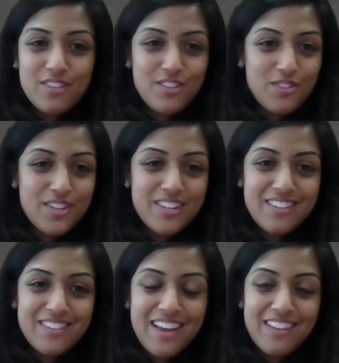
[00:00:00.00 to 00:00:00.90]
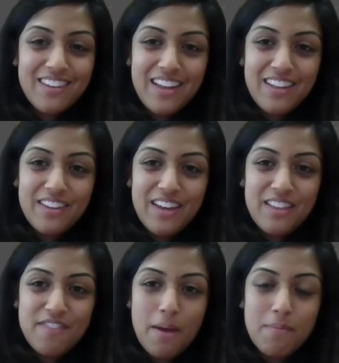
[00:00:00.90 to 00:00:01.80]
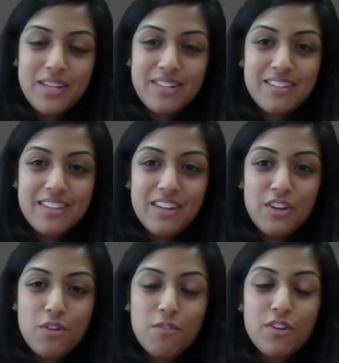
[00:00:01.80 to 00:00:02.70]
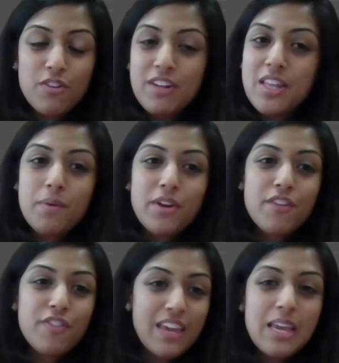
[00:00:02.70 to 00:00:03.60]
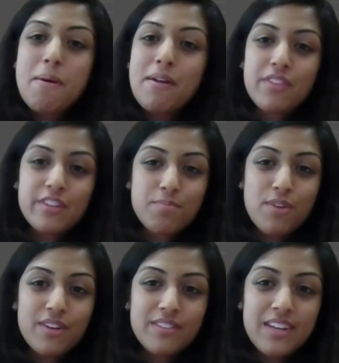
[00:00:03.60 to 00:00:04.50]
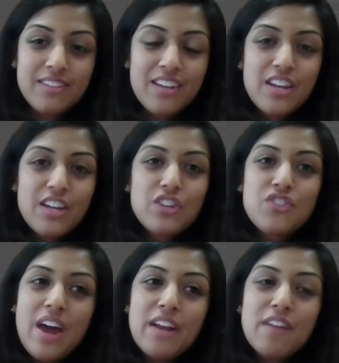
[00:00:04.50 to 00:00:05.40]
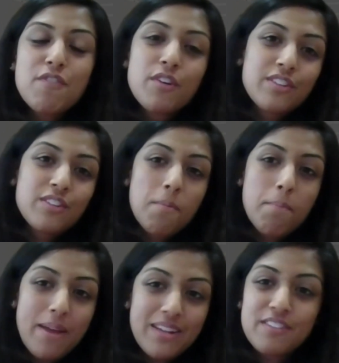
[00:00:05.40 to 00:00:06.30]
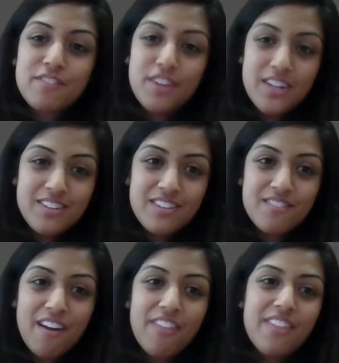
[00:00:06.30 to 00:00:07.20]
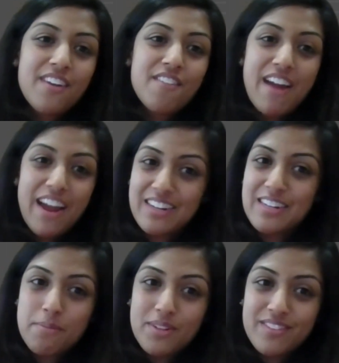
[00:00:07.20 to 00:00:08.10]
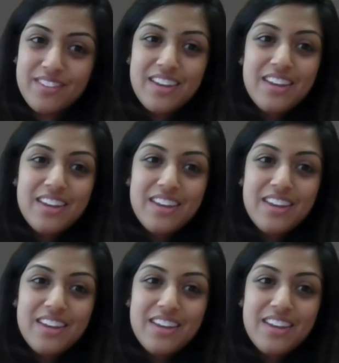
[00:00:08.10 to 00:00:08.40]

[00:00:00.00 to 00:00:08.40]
the students and the families is that really when you're thinking about this process, try and focus on best fit rather than rank tables.